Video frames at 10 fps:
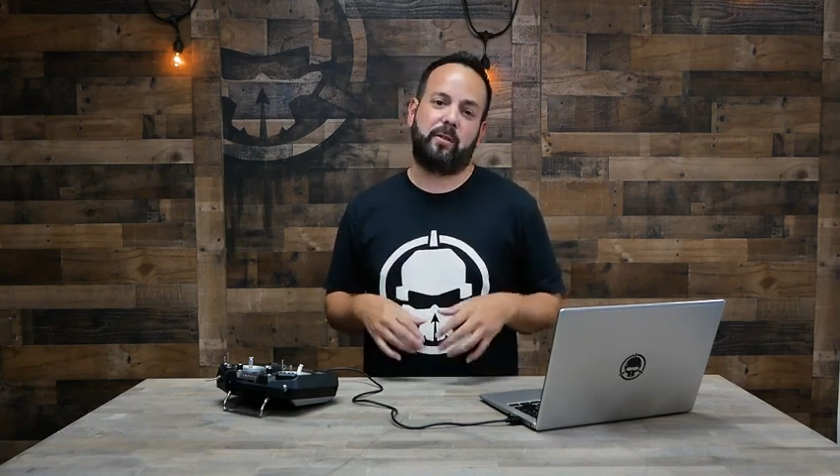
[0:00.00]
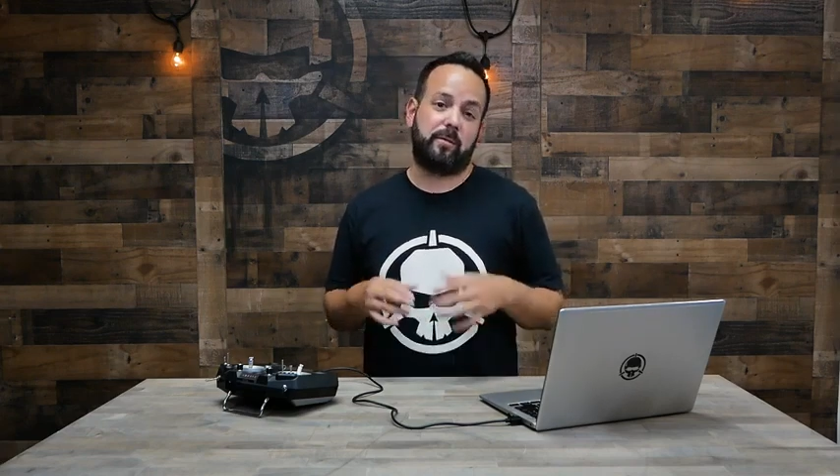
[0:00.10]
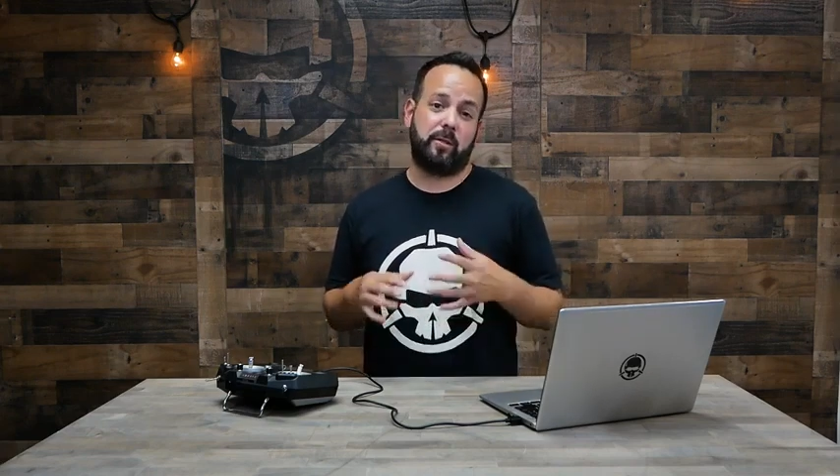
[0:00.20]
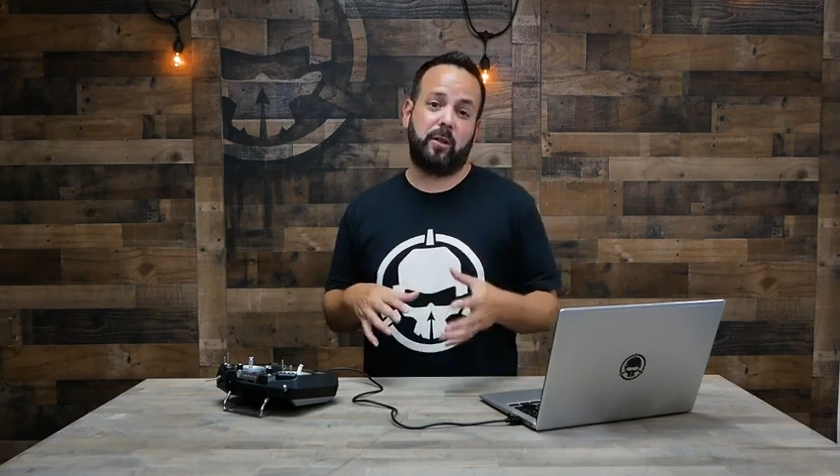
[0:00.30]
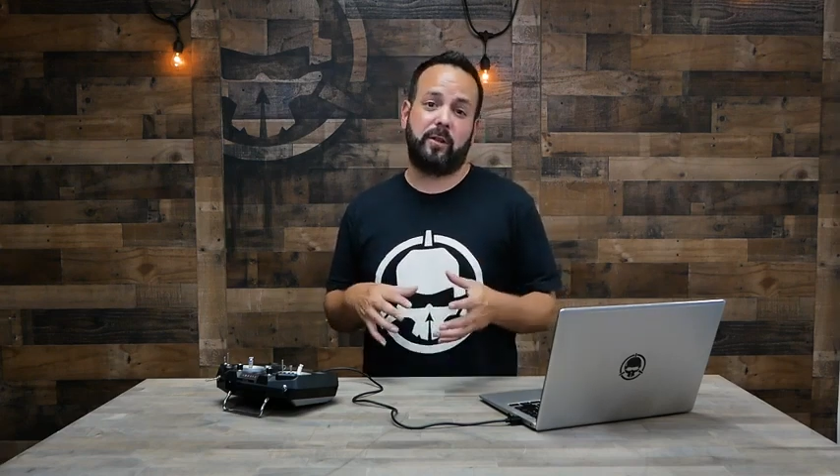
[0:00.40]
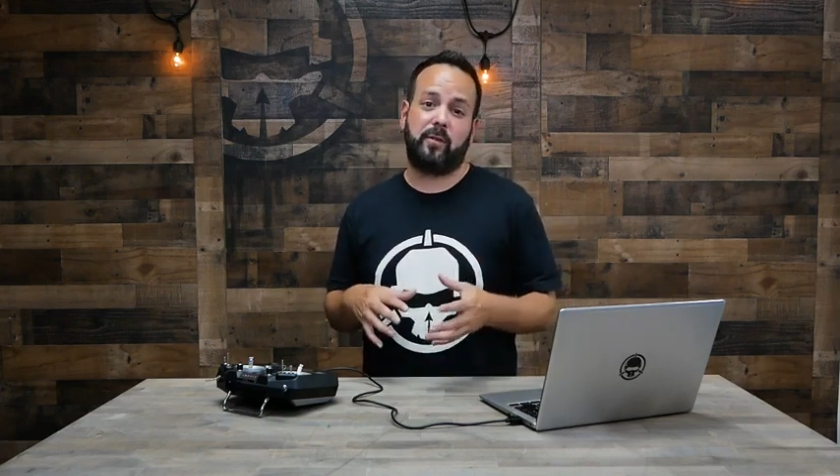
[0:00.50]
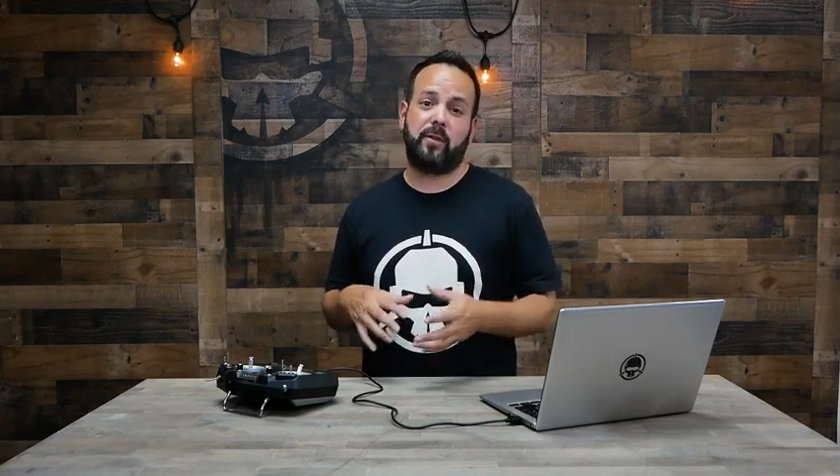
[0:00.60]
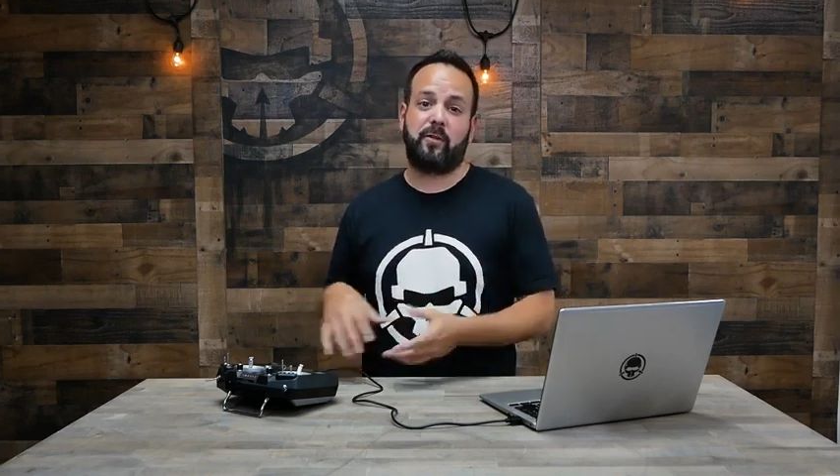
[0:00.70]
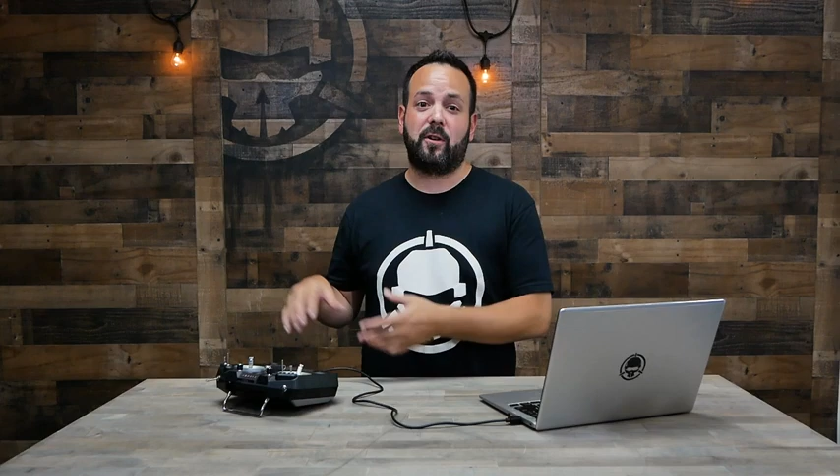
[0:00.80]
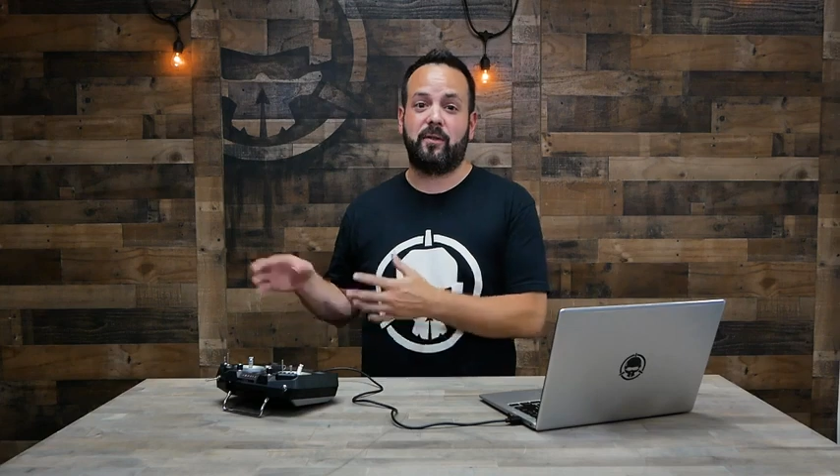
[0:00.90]
really
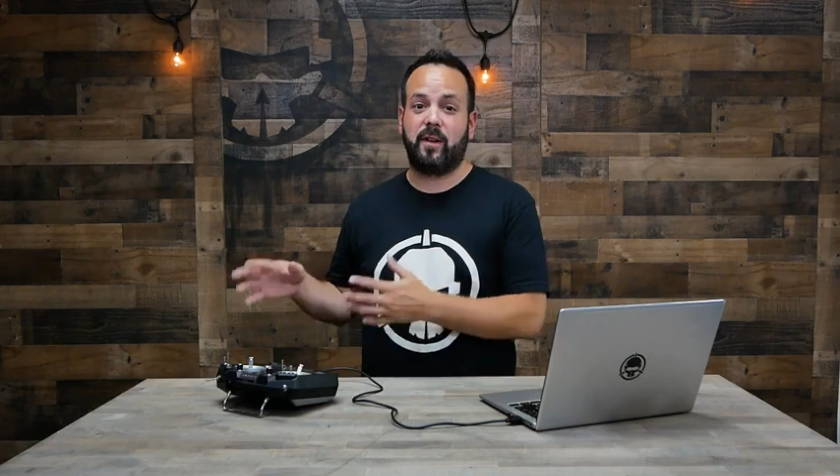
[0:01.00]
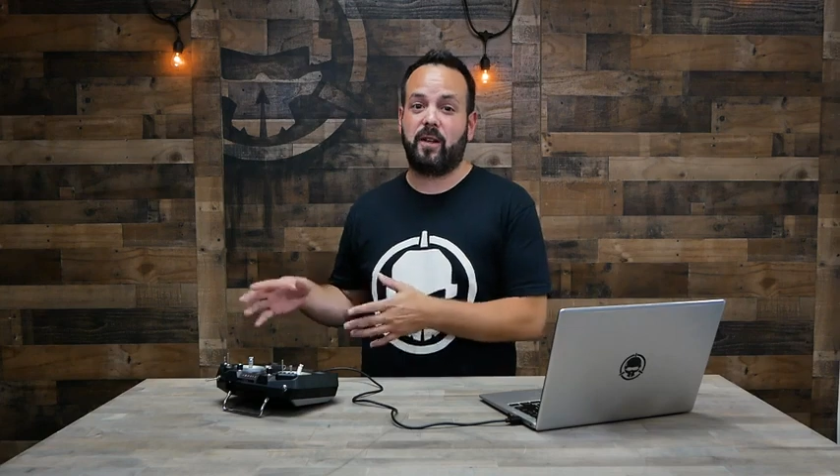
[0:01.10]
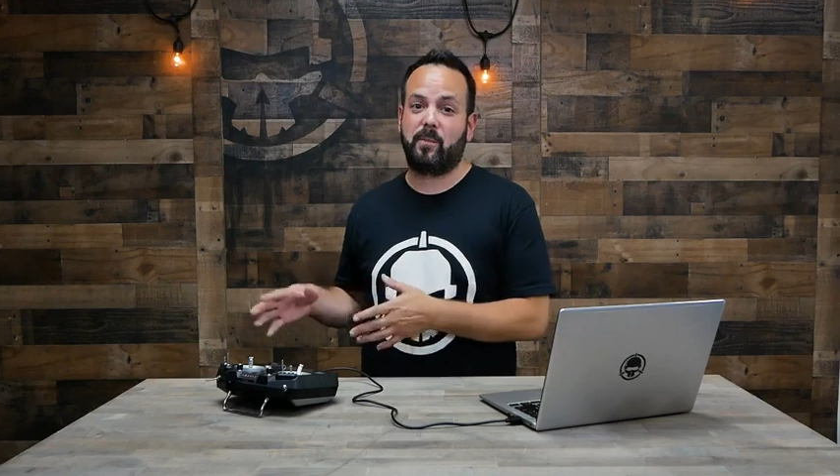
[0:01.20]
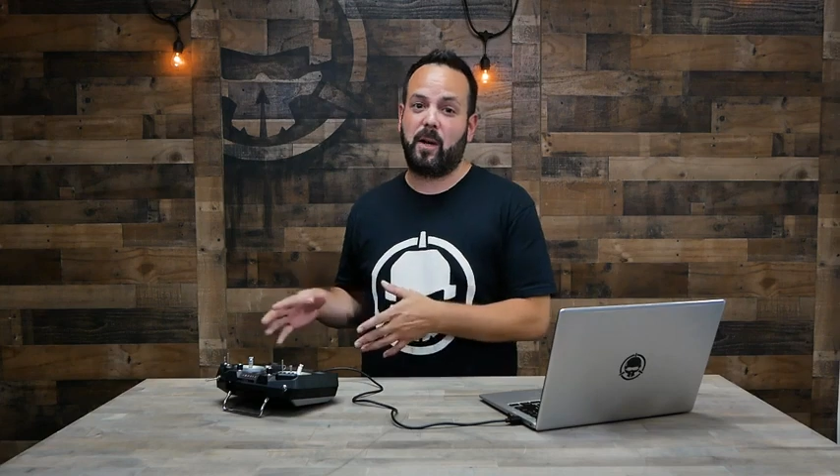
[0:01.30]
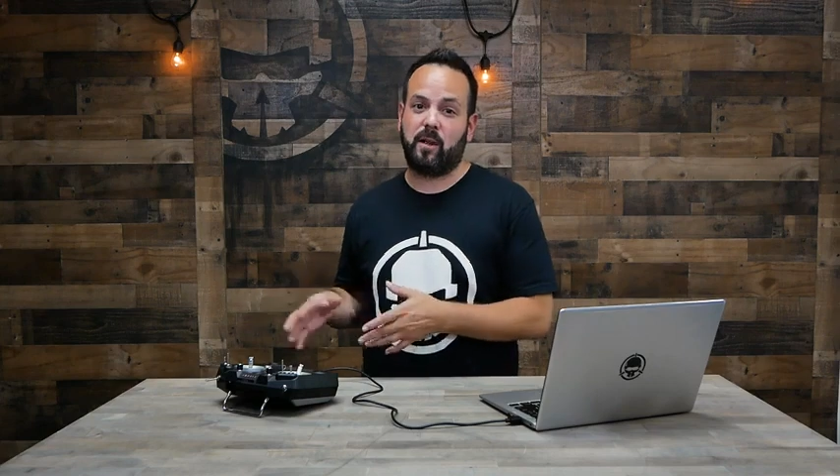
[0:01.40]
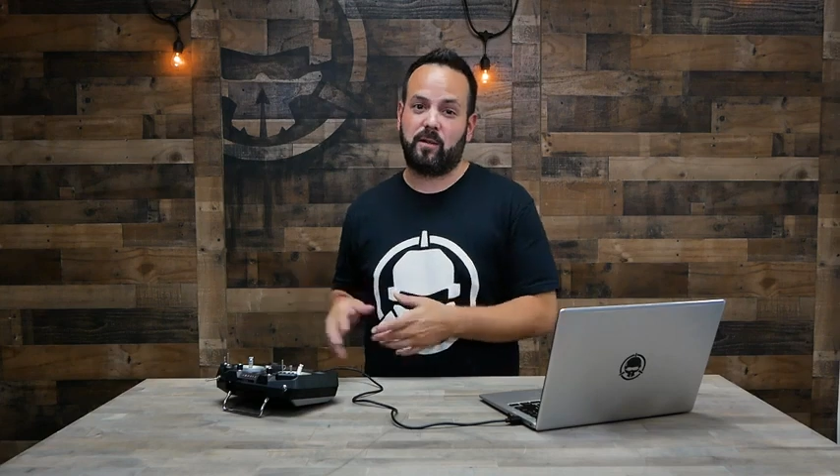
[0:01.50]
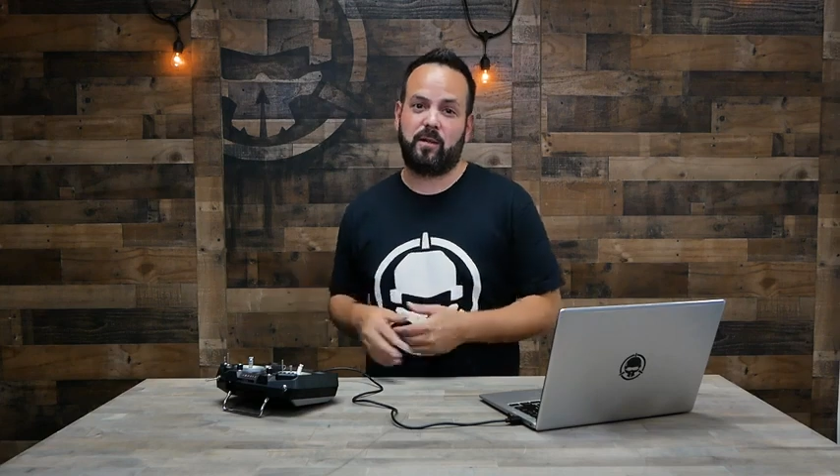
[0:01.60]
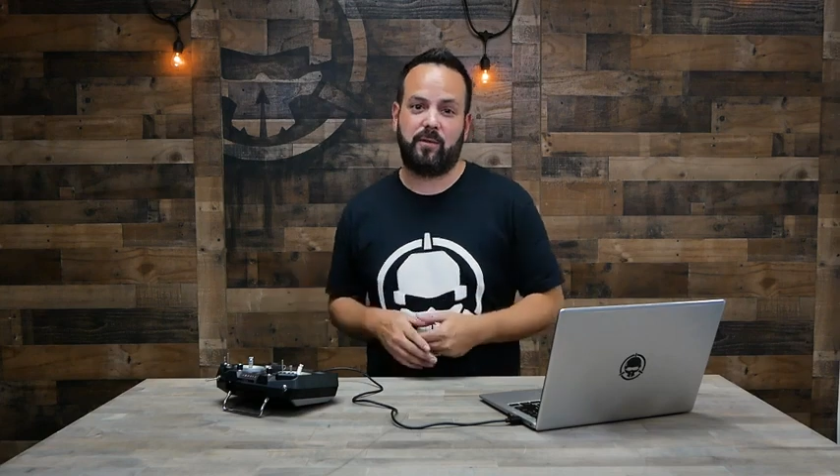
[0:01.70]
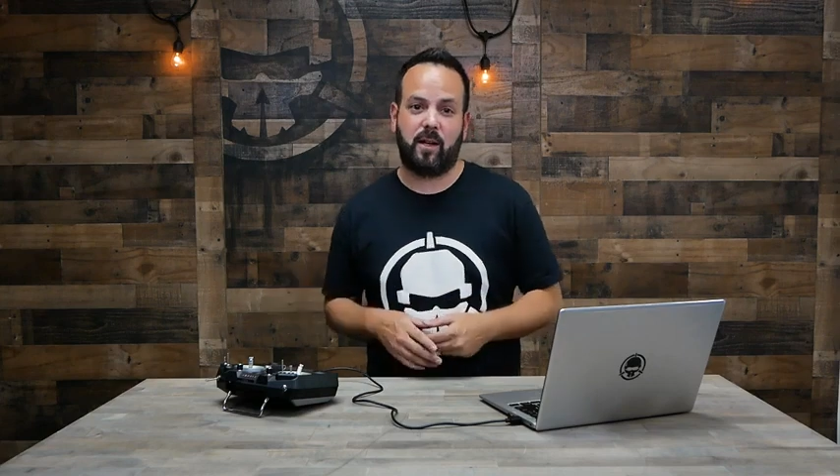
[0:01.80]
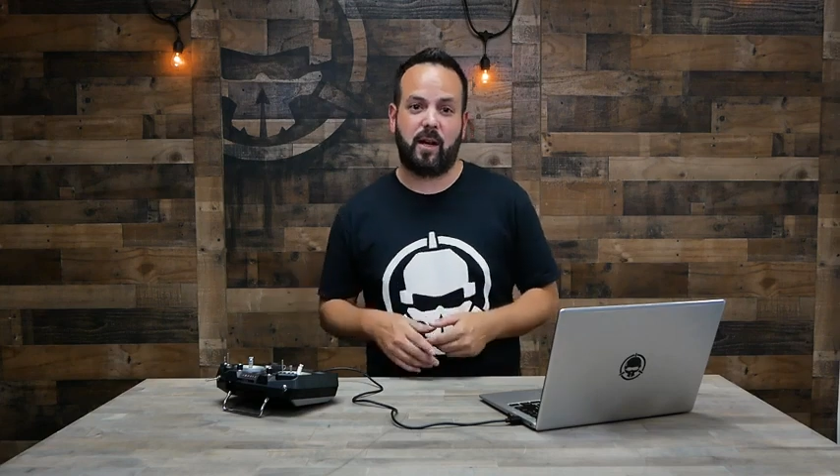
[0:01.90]
fun for advanced pilots
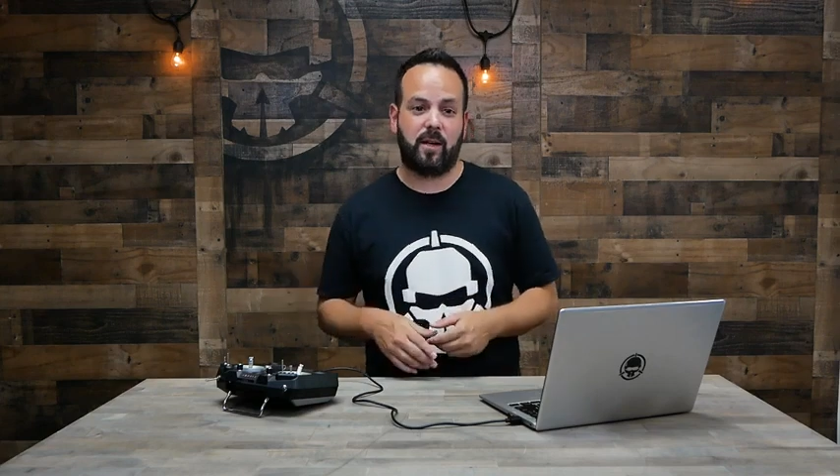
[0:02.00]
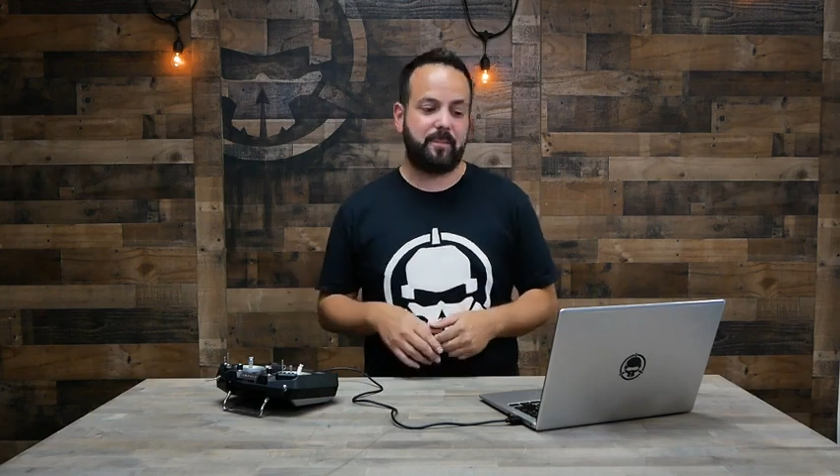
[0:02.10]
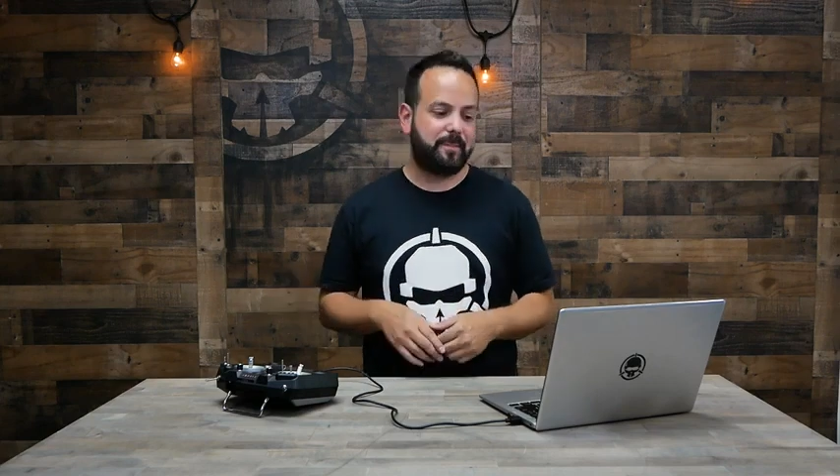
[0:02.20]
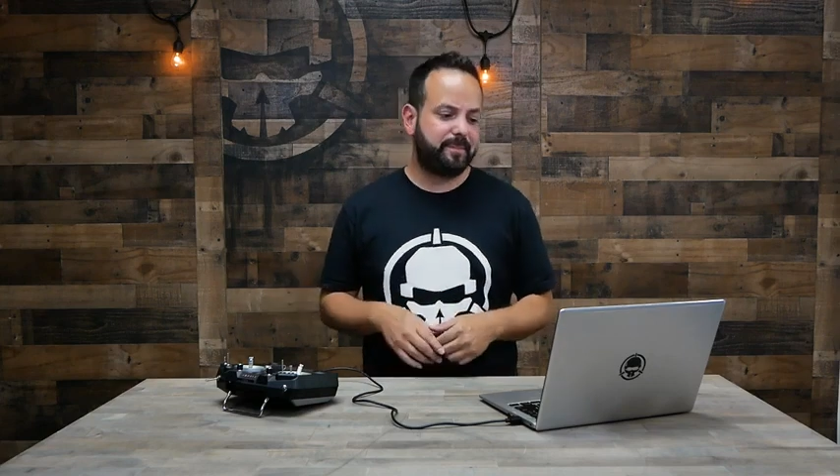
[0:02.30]
to fly on.